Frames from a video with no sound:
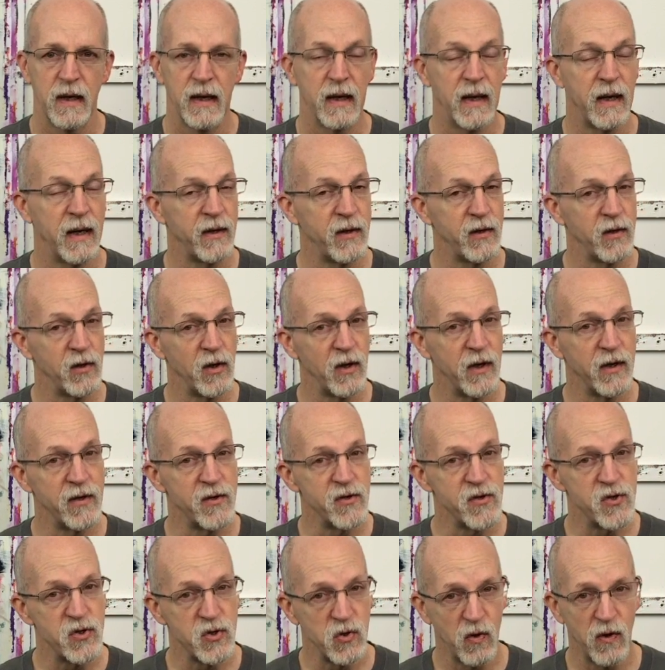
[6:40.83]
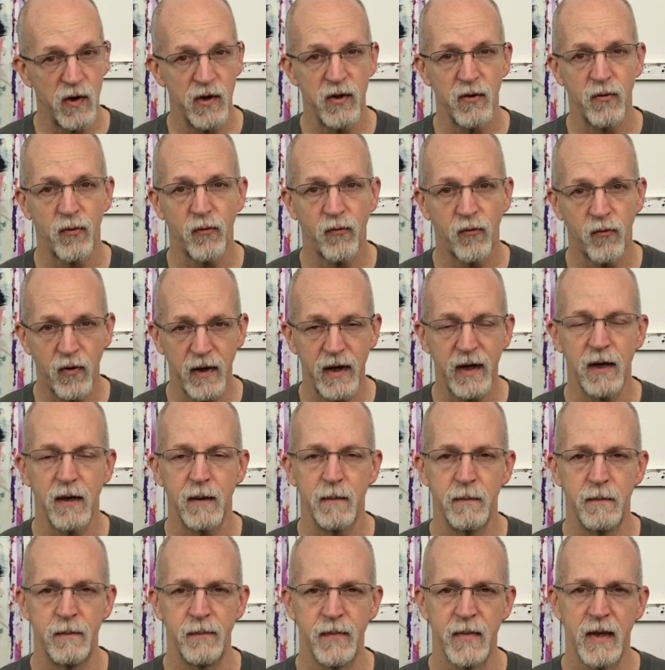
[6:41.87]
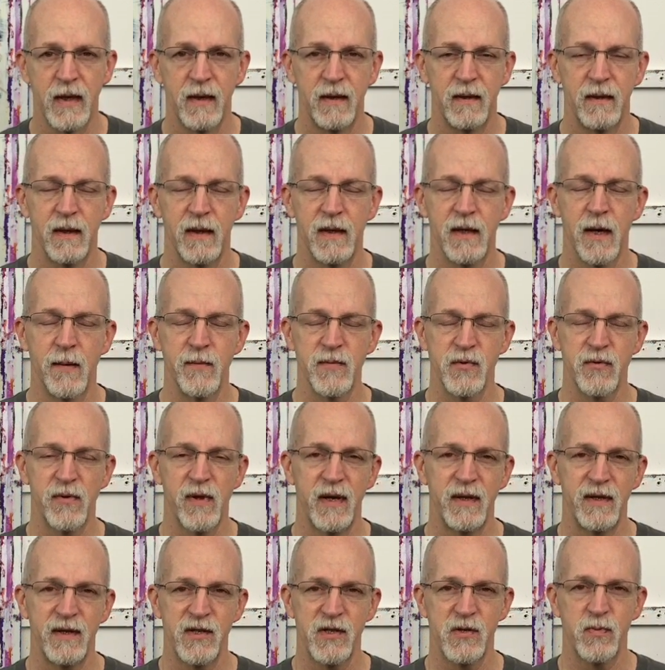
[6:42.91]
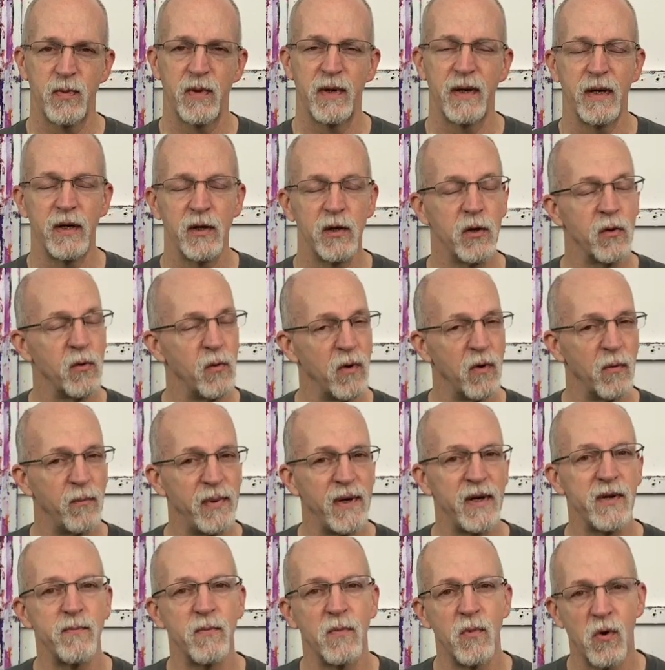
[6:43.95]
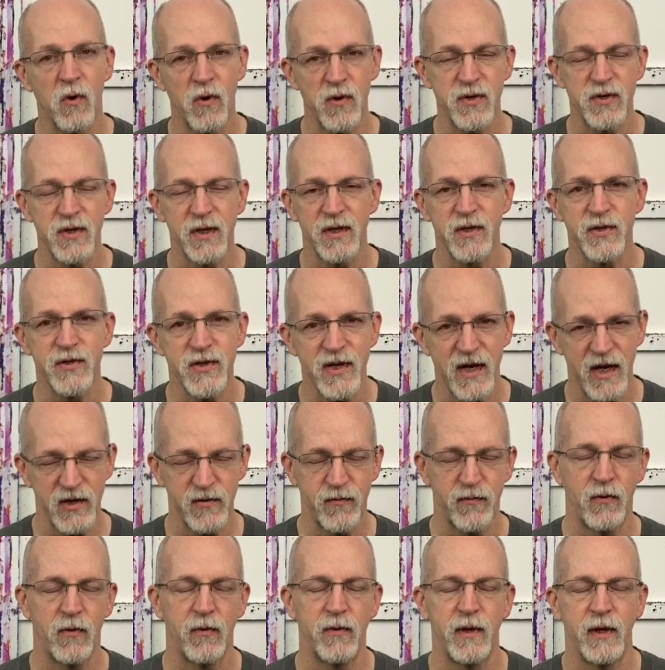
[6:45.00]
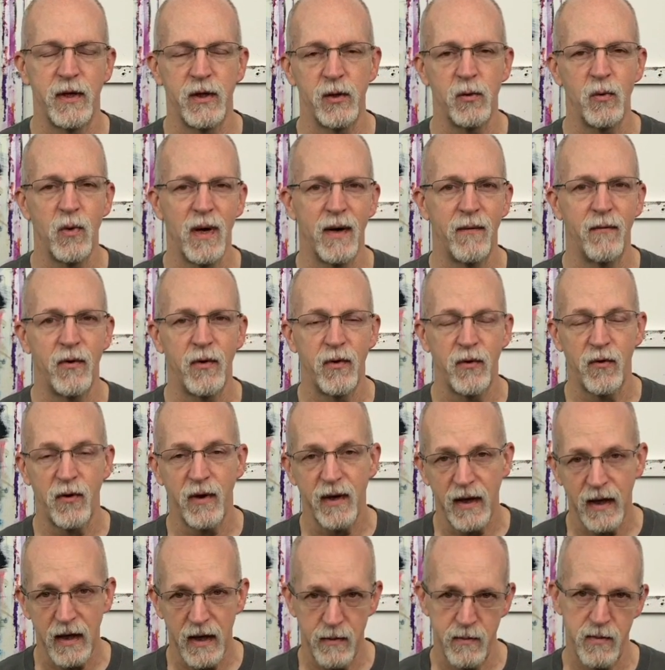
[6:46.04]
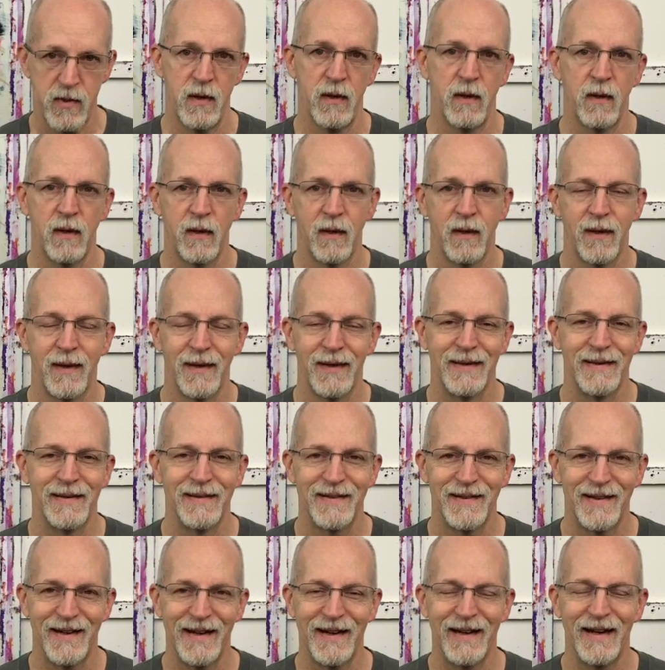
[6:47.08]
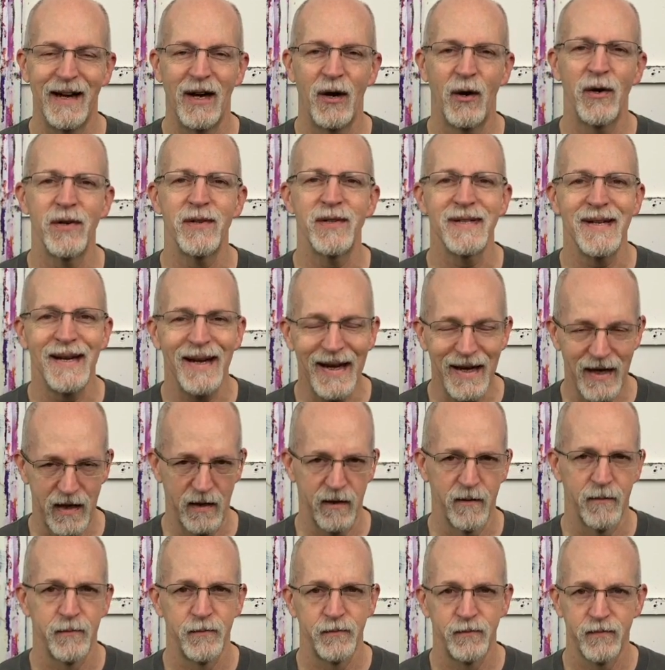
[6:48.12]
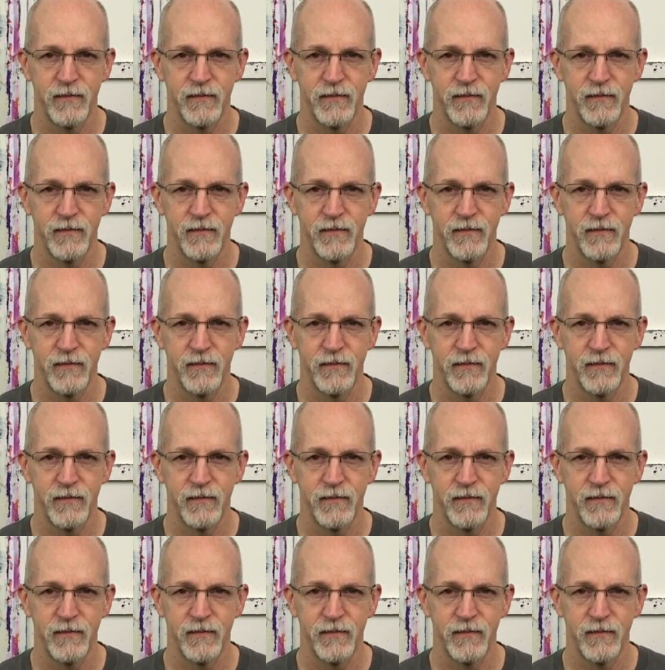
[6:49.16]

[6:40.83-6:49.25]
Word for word: and enjoy the freedom that comes with that discipline, and you will be more successful than you ever dreamed. I guarantee it.